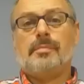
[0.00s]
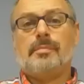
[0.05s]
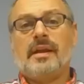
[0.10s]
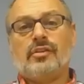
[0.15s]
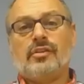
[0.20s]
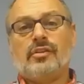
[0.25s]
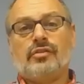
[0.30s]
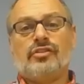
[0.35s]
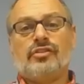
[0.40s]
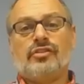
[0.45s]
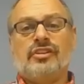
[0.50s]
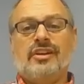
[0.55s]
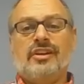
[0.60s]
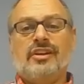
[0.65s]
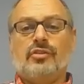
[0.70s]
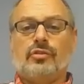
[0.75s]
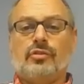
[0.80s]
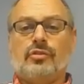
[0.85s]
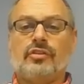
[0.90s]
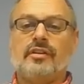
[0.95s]
for
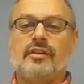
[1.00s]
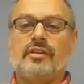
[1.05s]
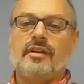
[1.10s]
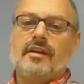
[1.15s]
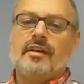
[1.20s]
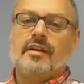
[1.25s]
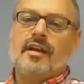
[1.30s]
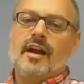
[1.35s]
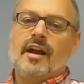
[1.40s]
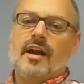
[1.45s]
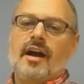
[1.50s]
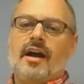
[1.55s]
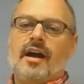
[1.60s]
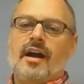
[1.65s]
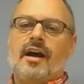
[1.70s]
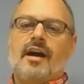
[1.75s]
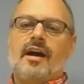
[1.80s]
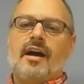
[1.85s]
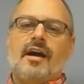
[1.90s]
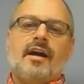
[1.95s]
cheaters.
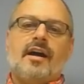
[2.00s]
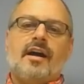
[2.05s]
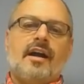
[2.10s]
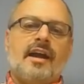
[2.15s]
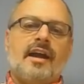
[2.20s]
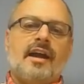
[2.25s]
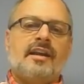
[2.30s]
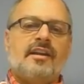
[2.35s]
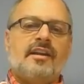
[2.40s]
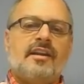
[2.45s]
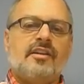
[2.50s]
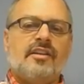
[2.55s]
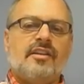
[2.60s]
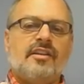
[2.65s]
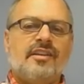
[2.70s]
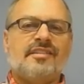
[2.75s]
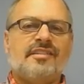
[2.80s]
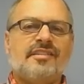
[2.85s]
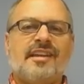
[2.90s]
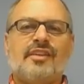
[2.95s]
And in
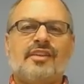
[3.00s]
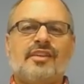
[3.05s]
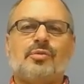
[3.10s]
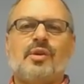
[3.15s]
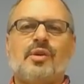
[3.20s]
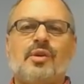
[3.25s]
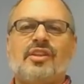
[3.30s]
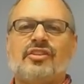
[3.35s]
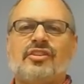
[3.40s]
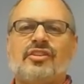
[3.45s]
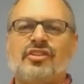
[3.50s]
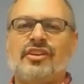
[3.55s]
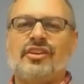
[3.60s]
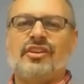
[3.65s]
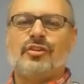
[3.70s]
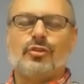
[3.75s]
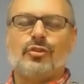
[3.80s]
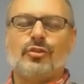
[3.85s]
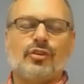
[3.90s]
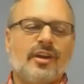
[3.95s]
this case, we're the
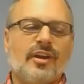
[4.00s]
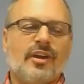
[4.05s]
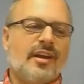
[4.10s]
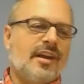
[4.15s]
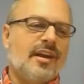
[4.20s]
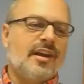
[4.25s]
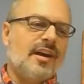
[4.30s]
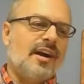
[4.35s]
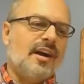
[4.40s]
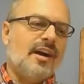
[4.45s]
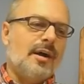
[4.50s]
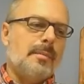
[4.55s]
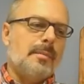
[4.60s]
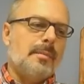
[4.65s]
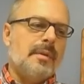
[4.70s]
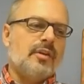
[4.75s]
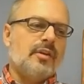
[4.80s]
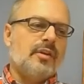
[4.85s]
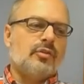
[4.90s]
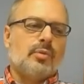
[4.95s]
cheaters
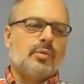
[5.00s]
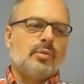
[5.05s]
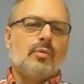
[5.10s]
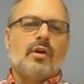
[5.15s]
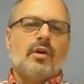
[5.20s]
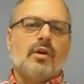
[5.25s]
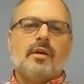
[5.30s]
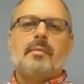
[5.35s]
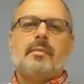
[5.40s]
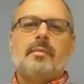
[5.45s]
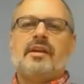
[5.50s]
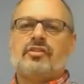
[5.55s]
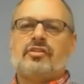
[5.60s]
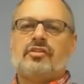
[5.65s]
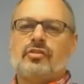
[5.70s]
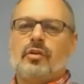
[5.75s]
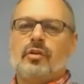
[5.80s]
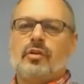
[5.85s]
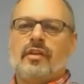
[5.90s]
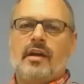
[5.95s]
because we want to make
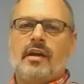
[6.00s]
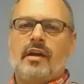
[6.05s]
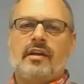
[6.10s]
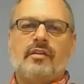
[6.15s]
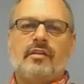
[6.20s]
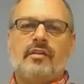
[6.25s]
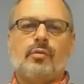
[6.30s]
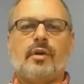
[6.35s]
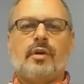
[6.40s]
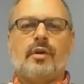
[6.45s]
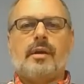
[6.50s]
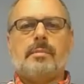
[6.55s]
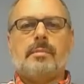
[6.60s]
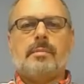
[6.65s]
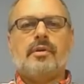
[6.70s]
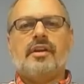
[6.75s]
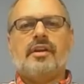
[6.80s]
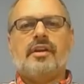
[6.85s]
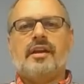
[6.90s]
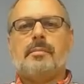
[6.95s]
sure that if we're going to put
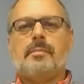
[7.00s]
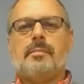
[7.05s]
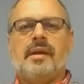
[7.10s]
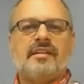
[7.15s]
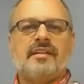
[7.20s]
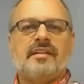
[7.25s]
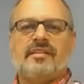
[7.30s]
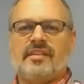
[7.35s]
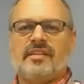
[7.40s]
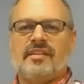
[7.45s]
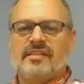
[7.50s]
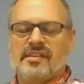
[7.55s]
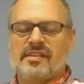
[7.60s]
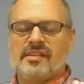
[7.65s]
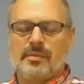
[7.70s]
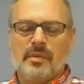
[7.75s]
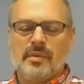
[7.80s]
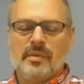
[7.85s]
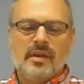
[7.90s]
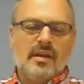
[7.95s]
in a pet system
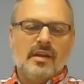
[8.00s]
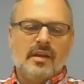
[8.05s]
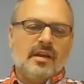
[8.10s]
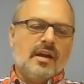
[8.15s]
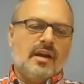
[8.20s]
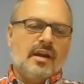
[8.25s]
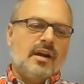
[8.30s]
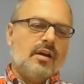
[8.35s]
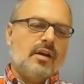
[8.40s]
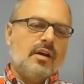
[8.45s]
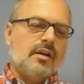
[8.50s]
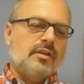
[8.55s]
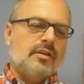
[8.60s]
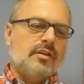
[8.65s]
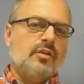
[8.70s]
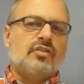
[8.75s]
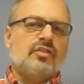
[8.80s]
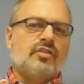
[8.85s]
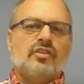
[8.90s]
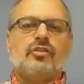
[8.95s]

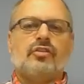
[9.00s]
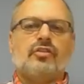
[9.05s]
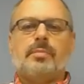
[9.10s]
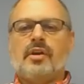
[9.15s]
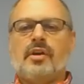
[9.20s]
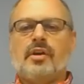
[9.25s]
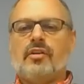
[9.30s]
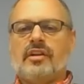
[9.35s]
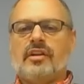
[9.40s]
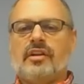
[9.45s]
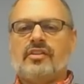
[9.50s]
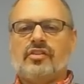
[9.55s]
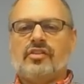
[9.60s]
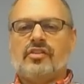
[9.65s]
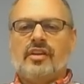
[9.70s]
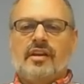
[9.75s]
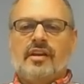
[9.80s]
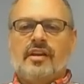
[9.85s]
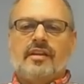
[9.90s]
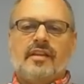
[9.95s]
using spirits,
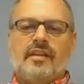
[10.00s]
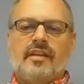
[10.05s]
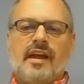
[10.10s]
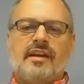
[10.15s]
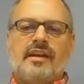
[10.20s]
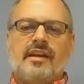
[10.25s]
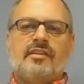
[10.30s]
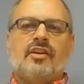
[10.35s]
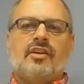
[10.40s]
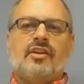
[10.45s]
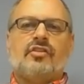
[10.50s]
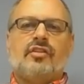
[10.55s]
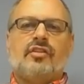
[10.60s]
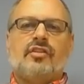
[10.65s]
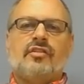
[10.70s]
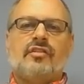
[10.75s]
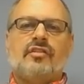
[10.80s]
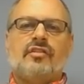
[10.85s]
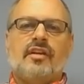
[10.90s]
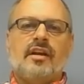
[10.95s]
that it
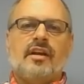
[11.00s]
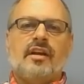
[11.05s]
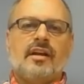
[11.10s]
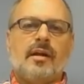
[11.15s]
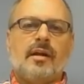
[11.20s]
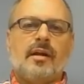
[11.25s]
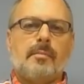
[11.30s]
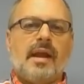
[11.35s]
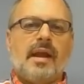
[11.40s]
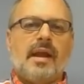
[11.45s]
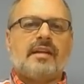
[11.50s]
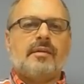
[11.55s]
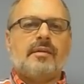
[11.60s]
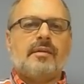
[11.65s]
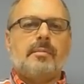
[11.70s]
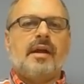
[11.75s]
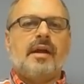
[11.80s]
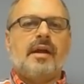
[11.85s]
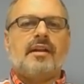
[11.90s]
doesn't come back to bite us